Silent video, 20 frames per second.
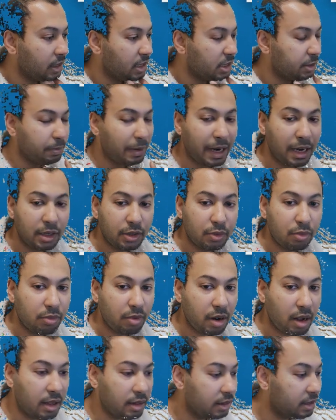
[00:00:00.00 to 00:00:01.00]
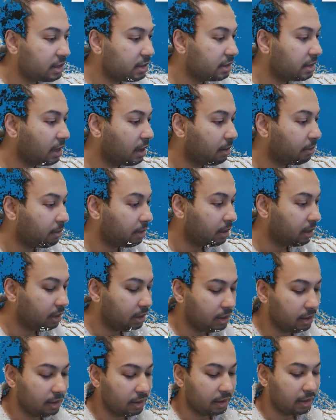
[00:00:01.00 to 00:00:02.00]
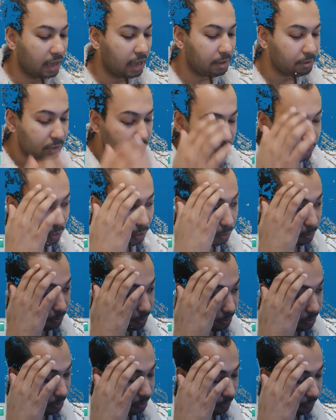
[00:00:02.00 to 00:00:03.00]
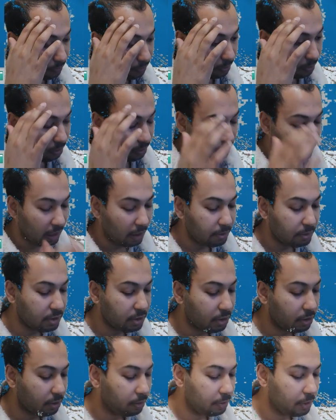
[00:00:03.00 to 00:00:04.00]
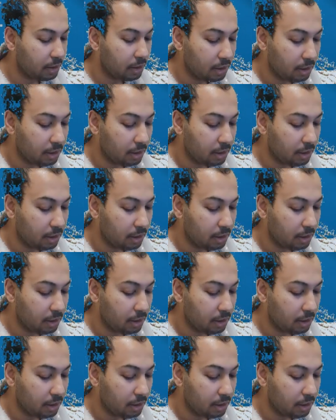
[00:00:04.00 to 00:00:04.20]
it's better to run this game in GameScope. If you GameScope,